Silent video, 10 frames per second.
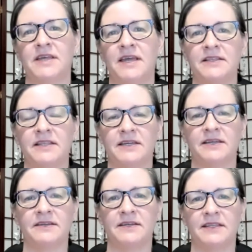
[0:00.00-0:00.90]

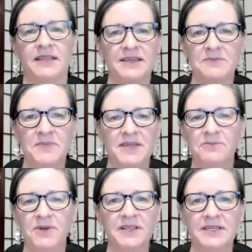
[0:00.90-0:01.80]
daily, and they can
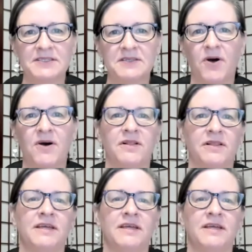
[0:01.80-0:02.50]
be really small.